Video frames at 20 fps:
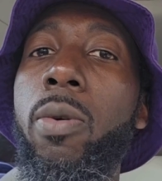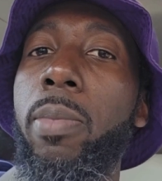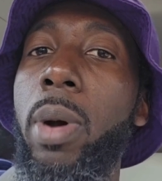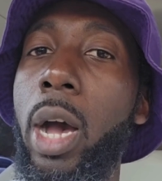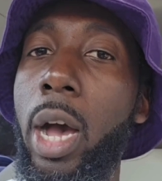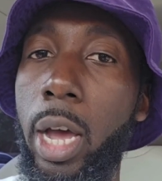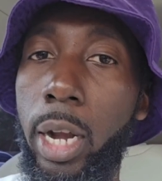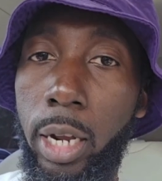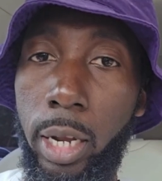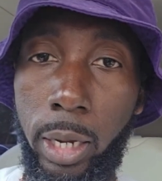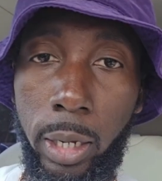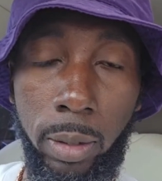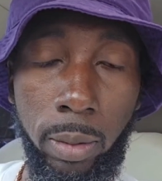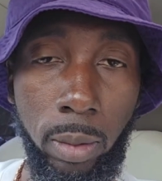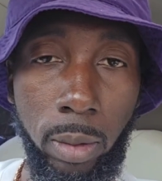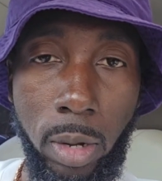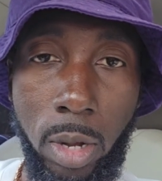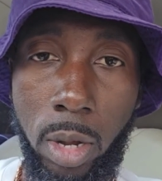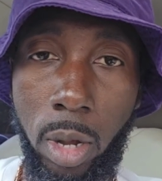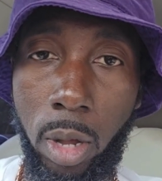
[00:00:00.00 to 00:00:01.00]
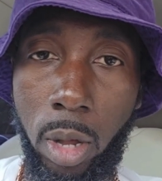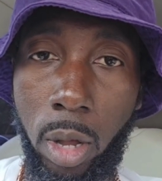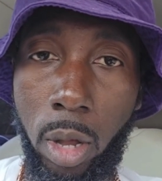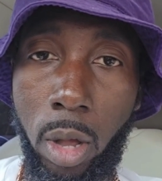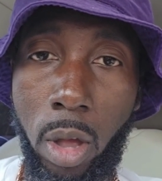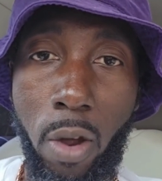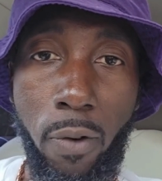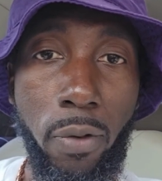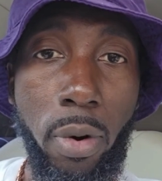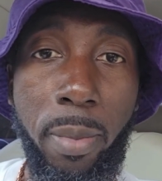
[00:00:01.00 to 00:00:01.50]
body
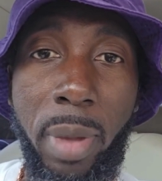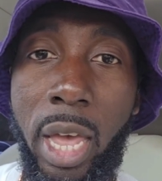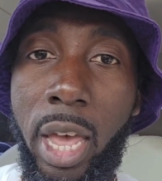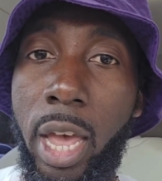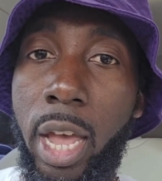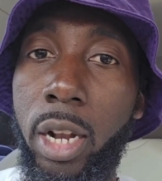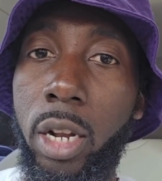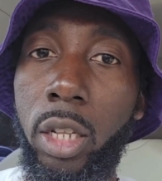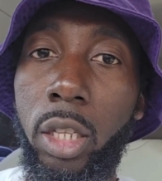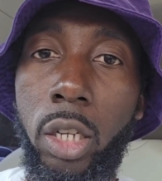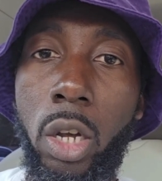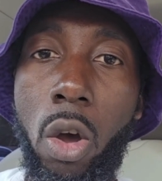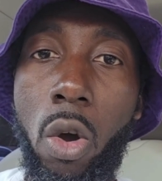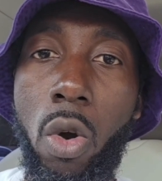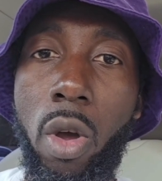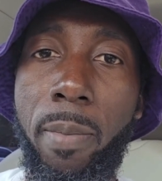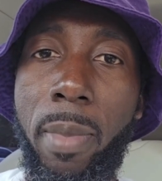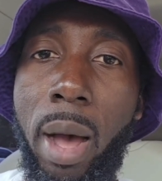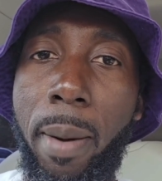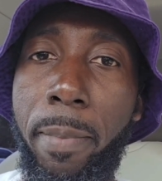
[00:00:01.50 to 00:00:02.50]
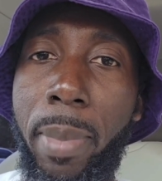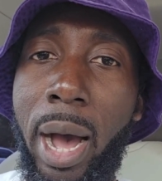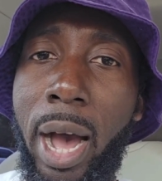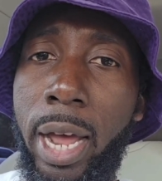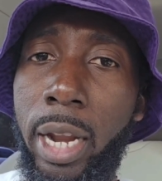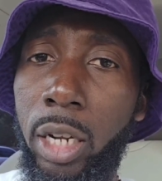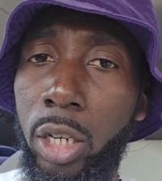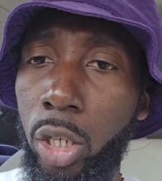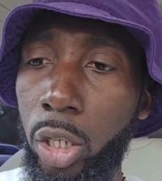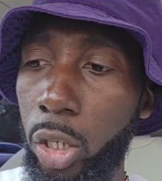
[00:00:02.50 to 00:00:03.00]
from head to toe, and my
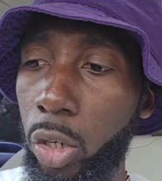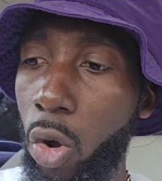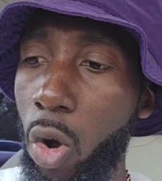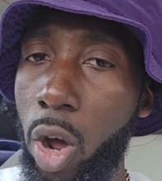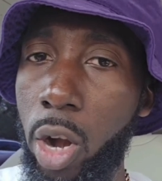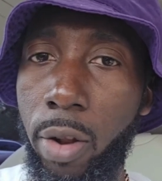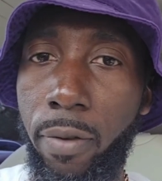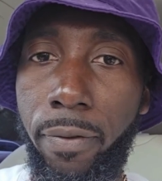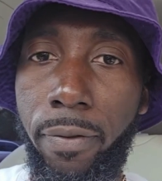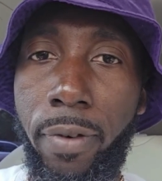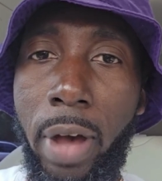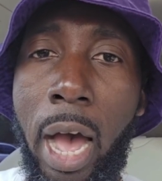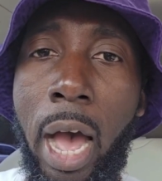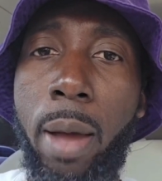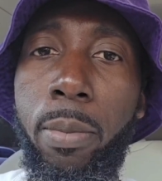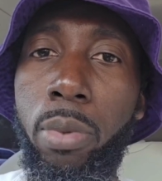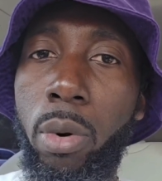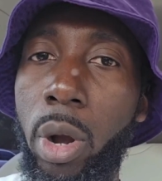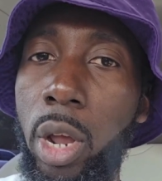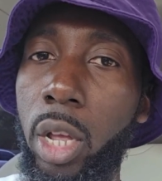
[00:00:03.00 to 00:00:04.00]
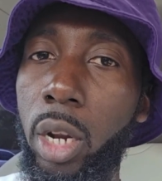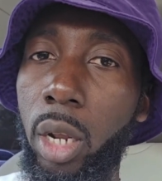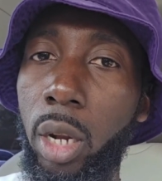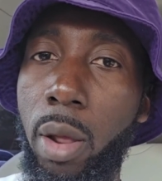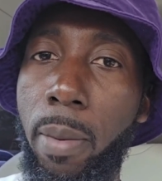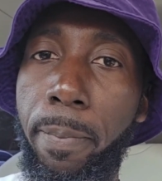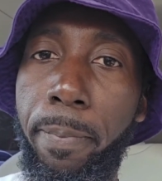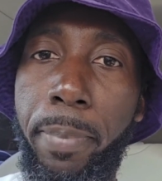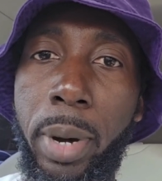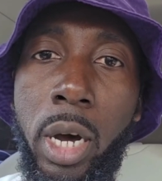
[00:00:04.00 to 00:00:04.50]
body just started vibrating
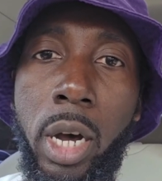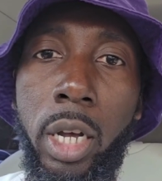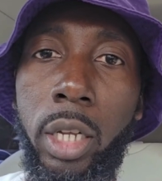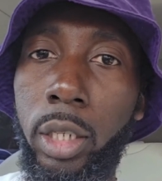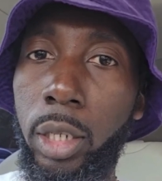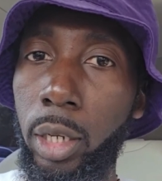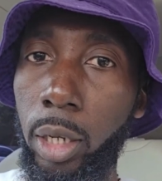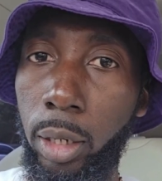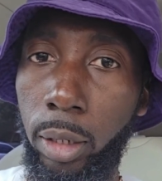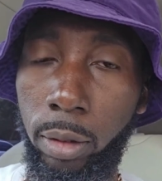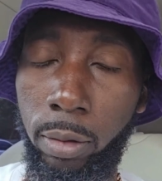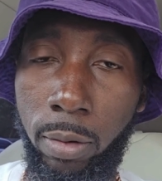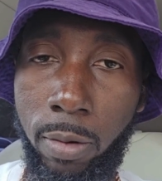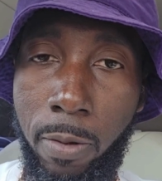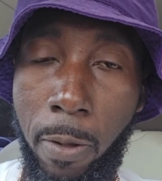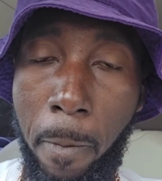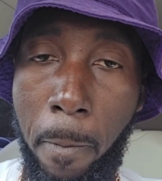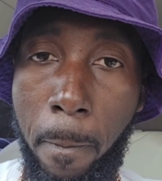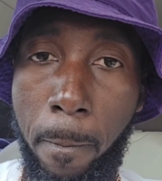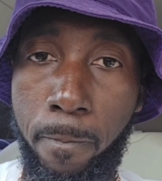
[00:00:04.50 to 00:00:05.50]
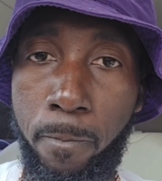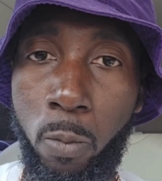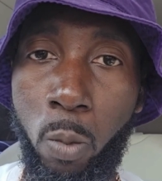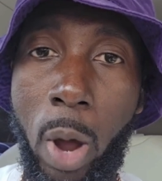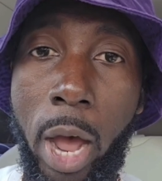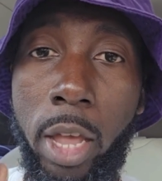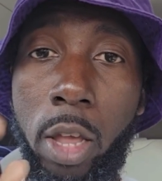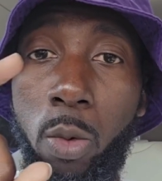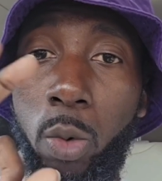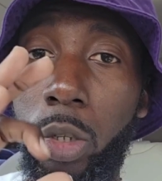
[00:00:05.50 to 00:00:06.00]
and buzzing
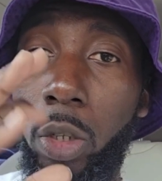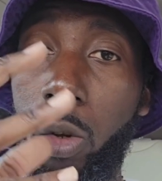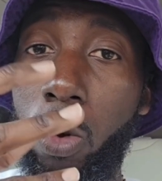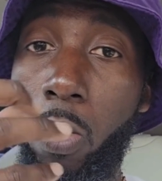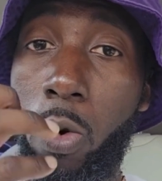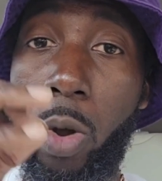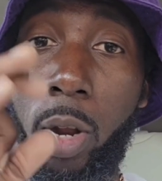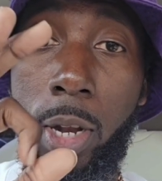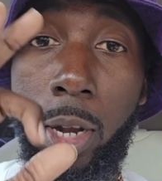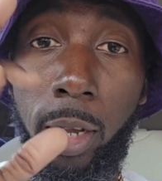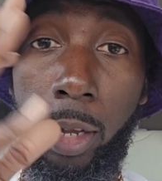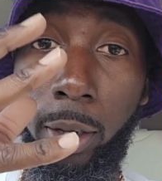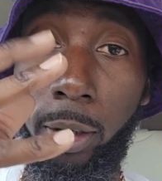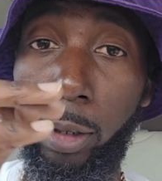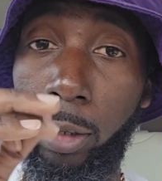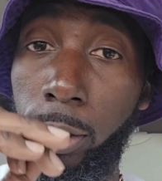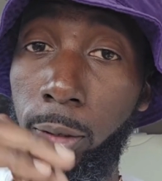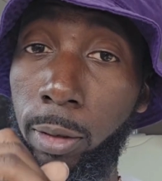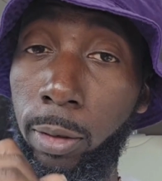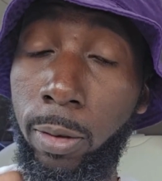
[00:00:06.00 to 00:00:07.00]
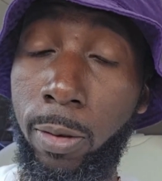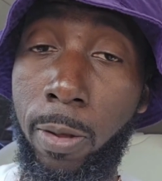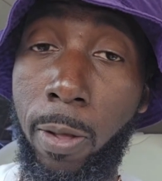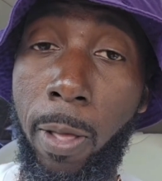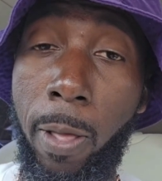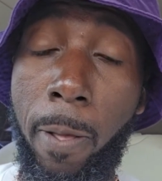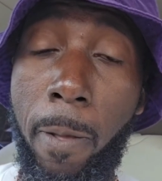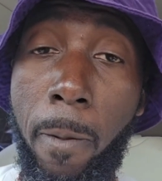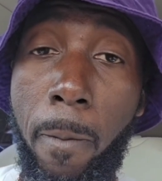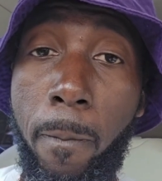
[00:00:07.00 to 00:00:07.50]
while he was doing this
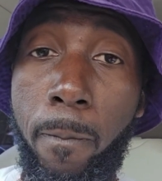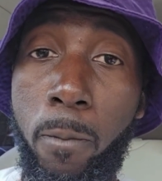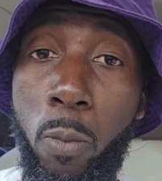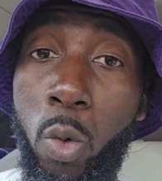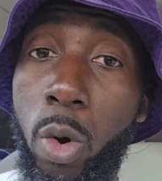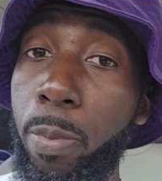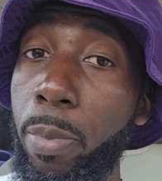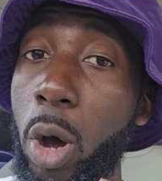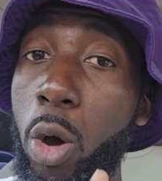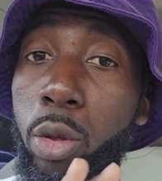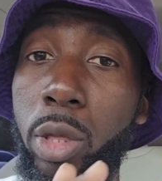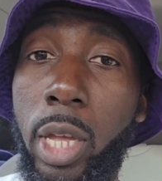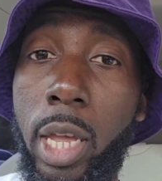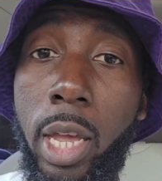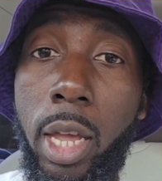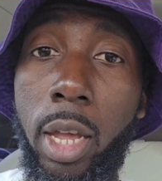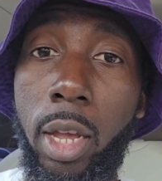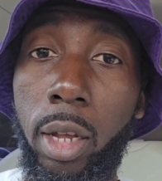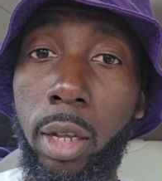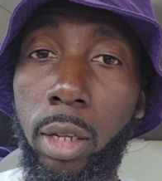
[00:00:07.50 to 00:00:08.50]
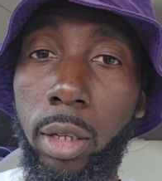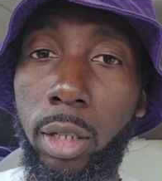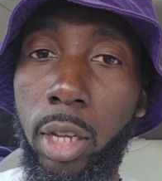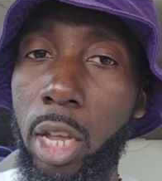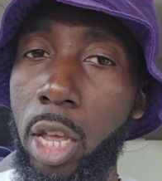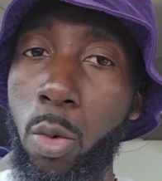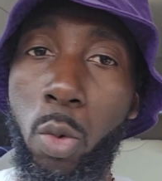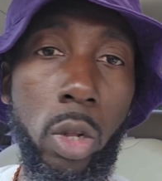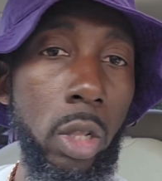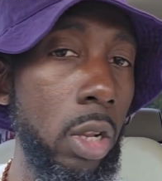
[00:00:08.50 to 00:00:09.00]
with both hands. And
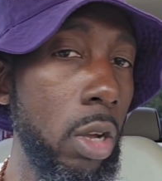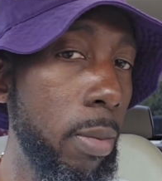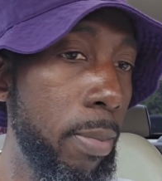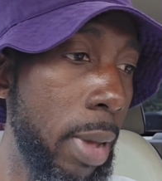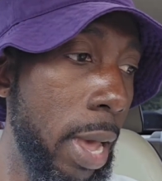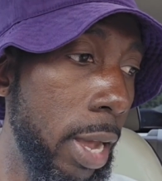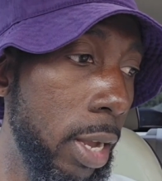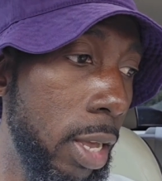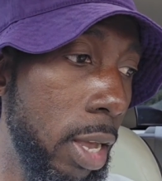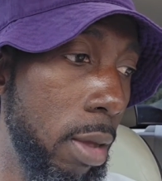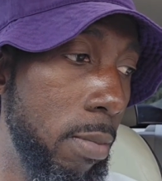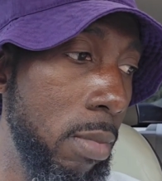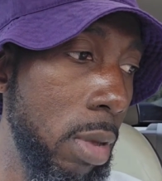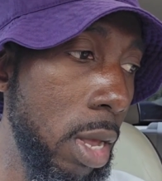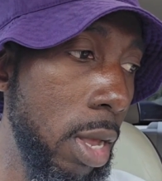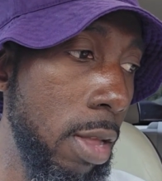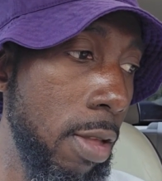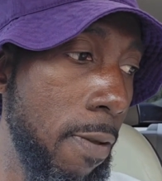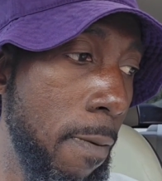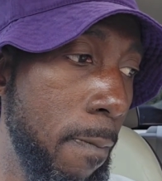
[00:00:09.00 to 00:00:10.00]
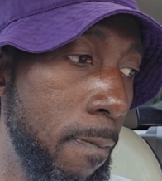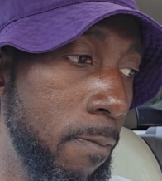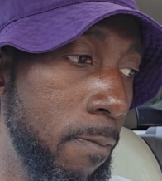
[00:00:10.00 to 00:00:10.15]
he would look back at me